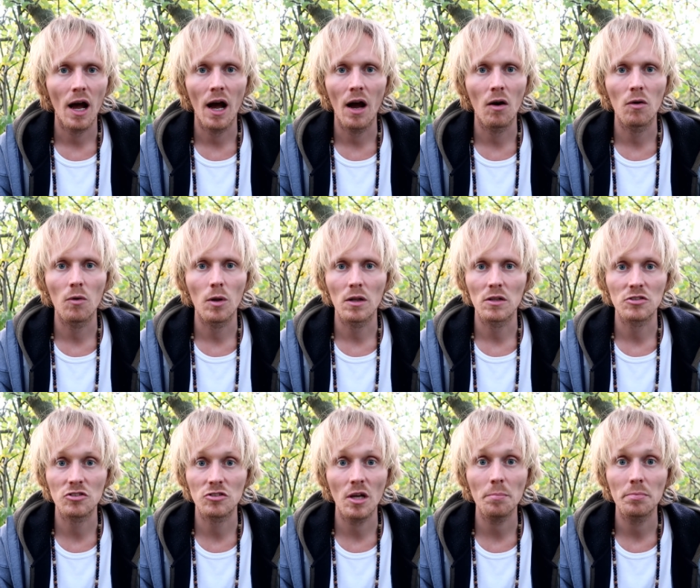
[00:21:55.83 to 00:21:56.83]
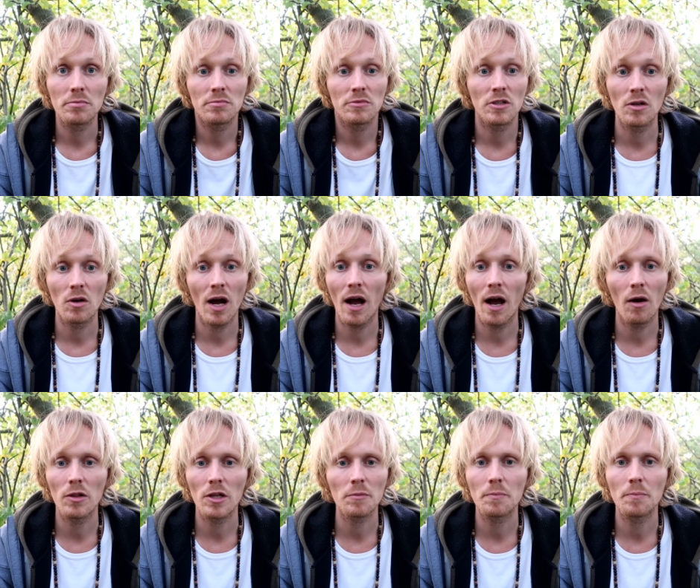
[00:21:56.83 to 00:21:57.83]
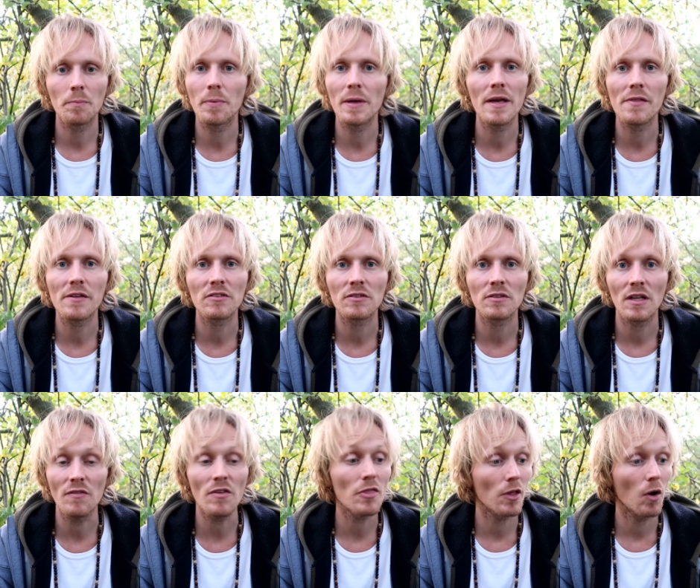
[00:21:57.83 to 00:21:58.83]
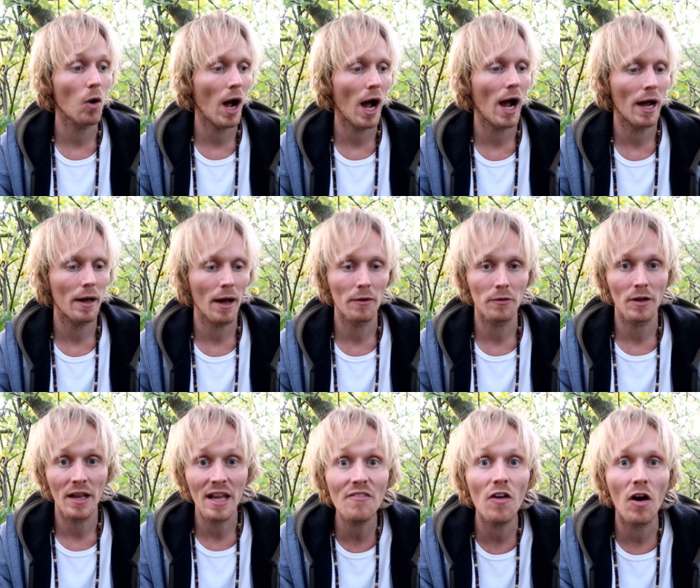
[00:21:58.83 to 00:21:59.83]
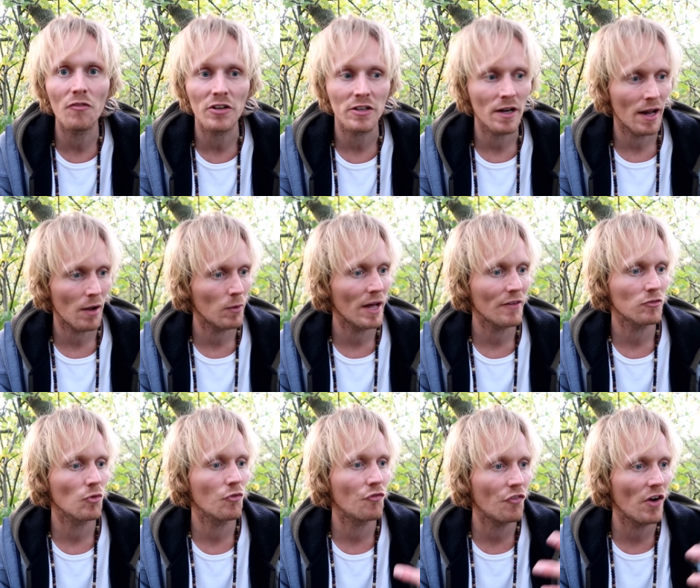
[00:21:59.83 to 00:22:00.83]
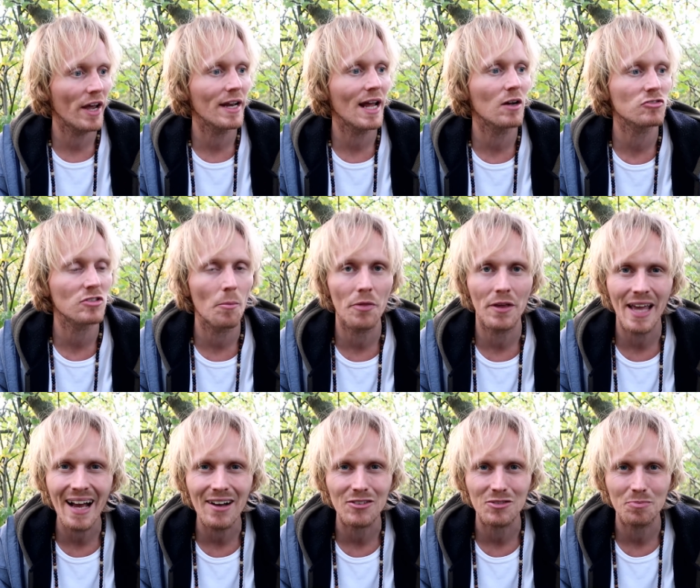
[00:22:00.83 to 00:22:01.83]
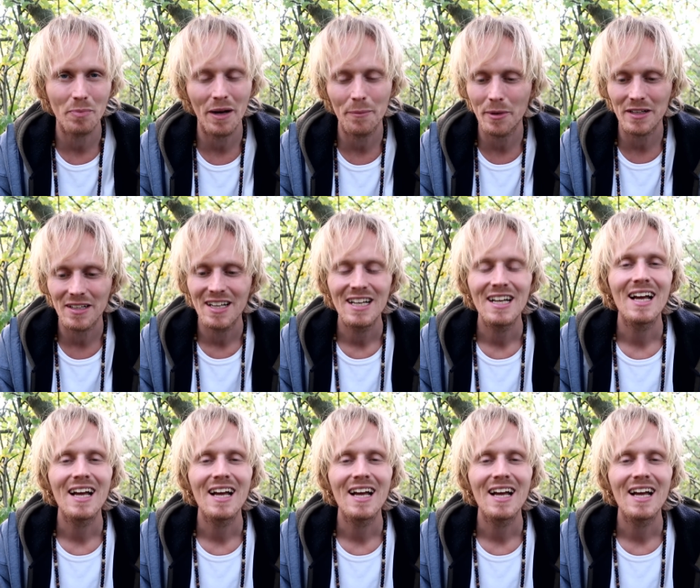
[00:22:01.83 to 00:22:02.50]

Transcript: I will stop. You know, I'll not be in this, even though I live off it, and I will have to find out something else. But